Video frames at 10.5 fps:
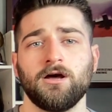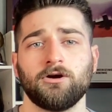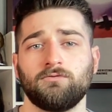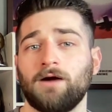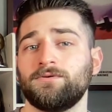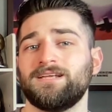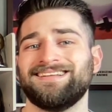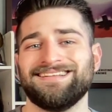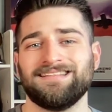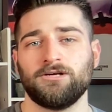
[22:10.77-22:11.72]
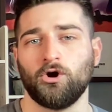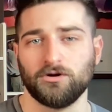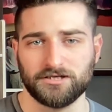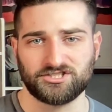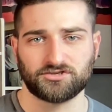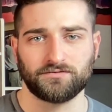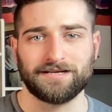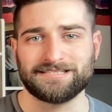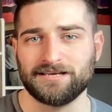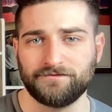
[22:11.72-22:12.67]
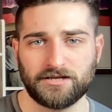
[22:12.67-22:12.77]
Grounded in the artist's
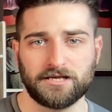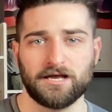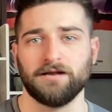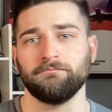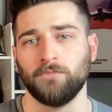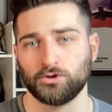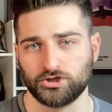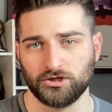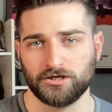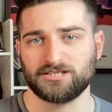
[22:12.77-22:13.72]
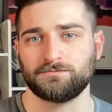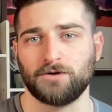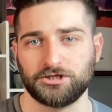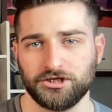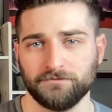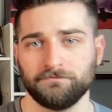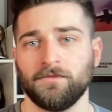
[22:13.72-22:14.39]
creativity and emotional expression,